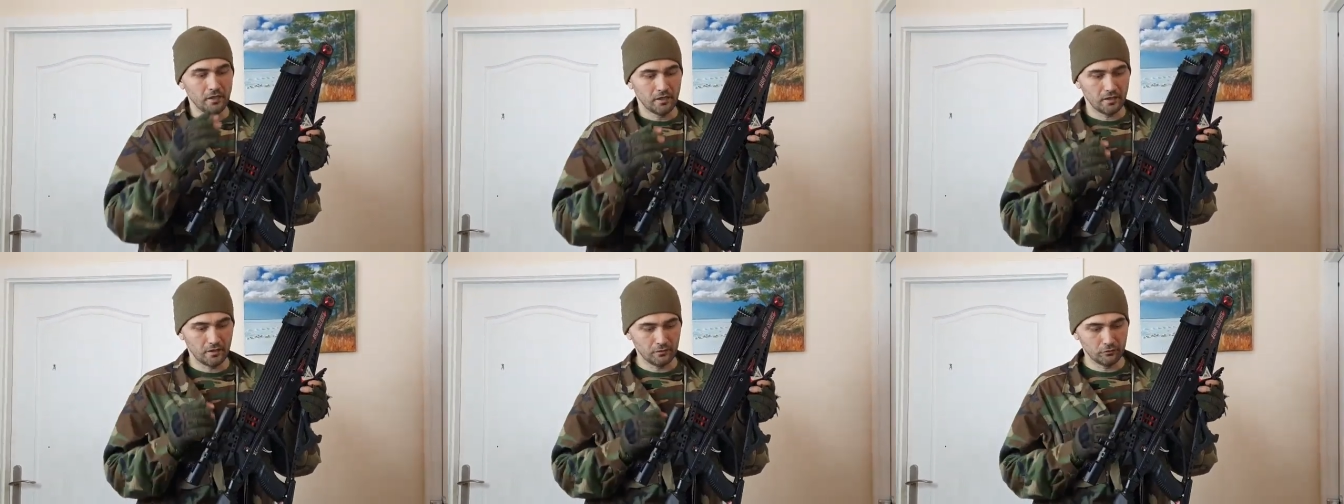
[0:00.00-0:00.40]

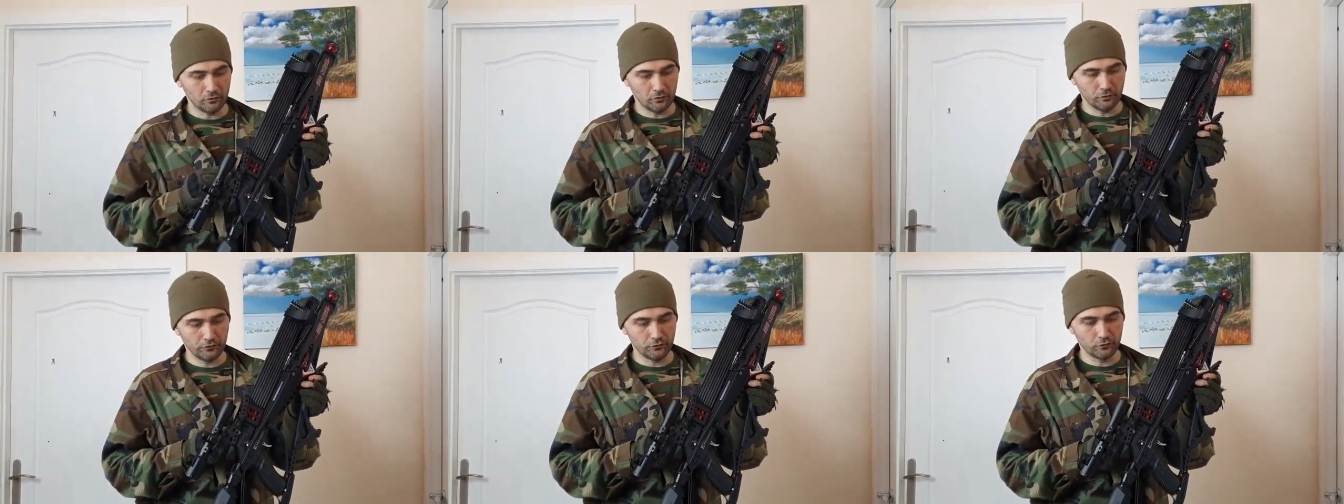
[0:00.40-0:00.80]
and
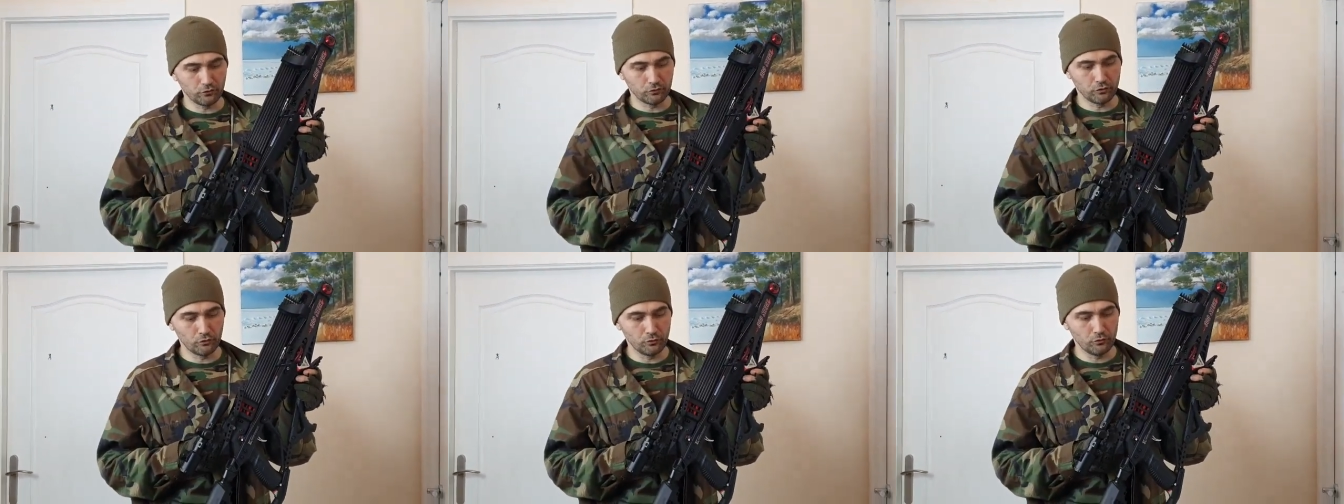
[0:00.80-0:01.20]
also
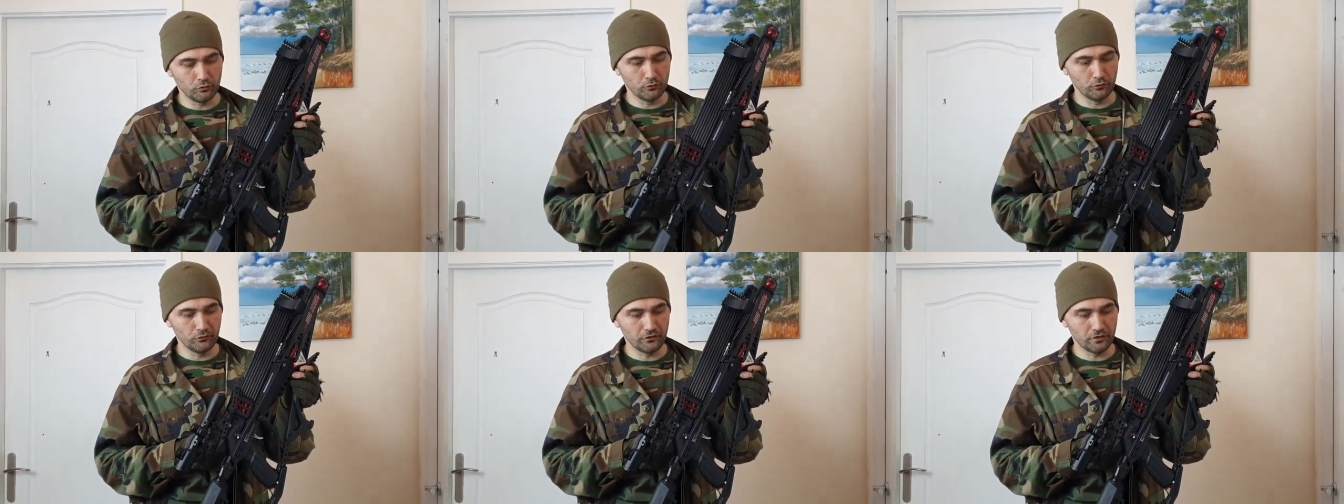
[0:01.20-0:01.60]

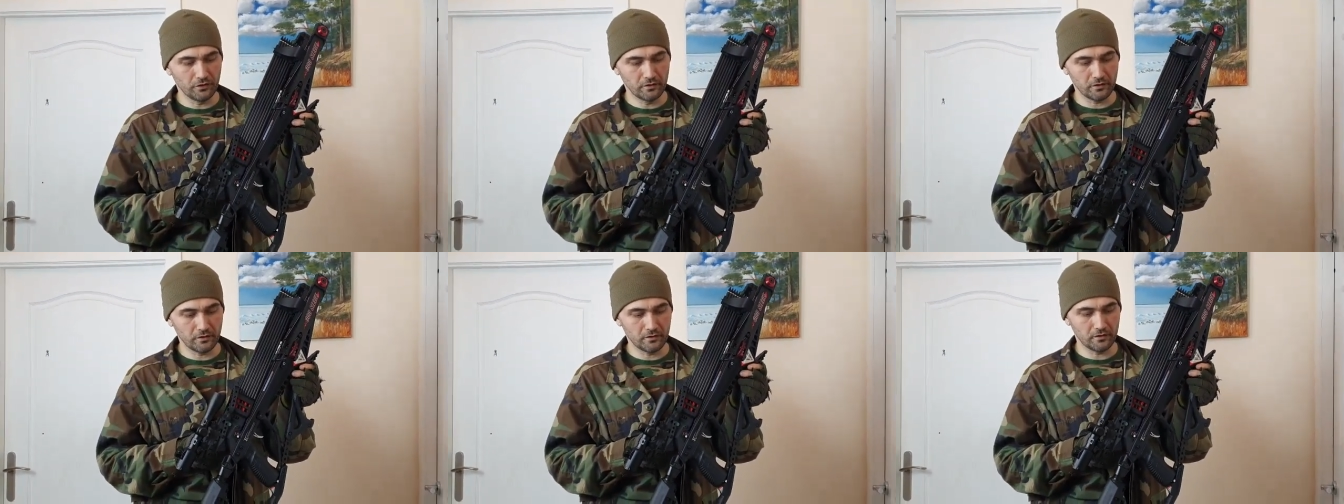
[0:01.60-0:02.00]
screws
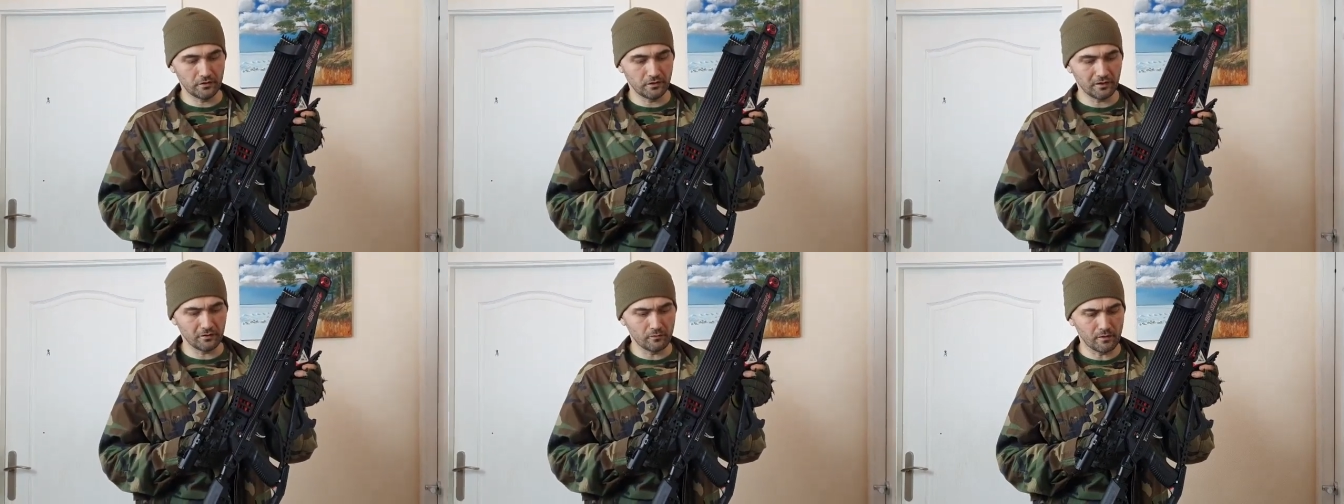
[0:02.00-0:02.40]

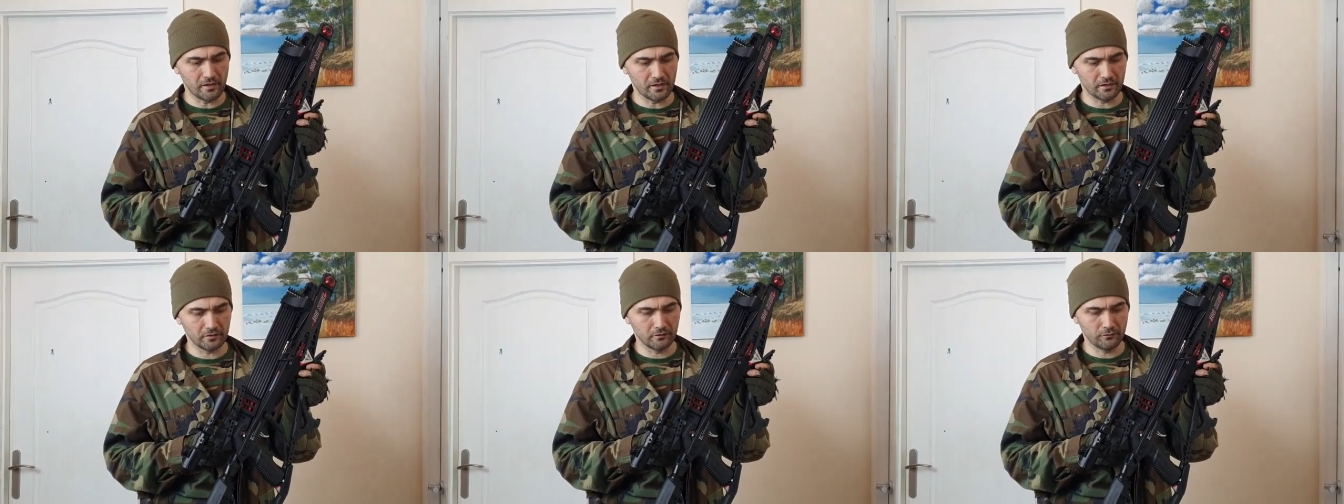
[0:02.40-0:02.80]

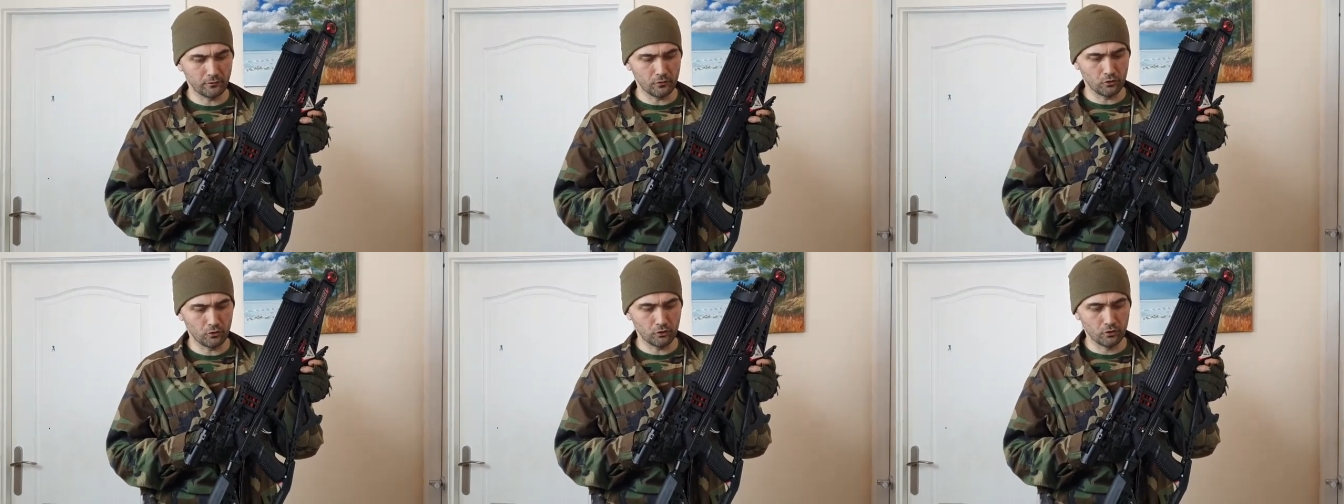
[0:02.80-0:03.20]
required
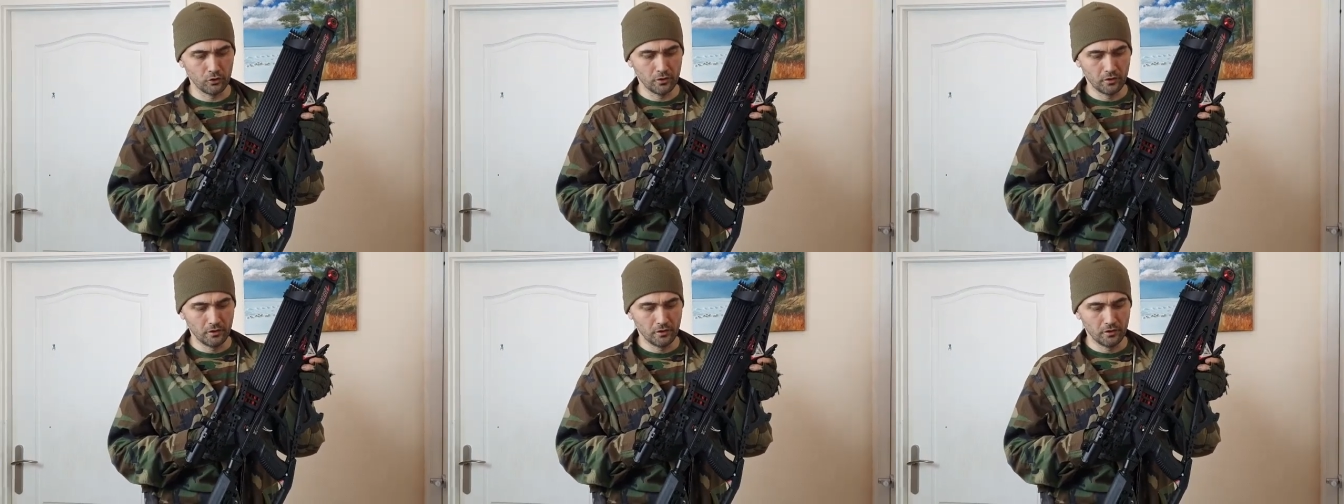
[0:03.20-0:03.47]
for